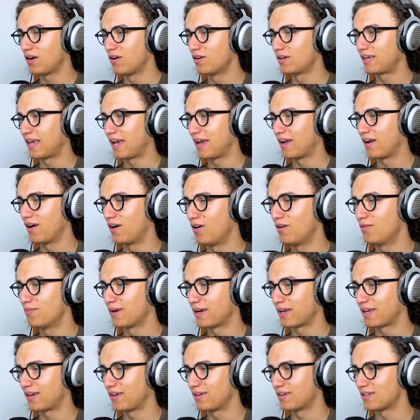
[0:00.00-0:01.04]
Okay. Oh,
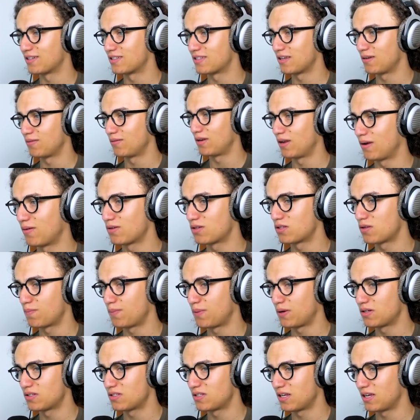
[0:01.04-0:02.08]
my goodness. That was
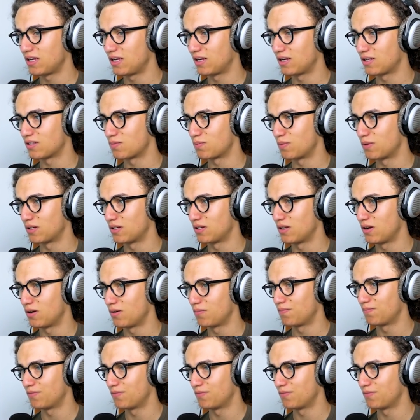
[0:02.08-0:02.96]
supposed to hit us, but nope.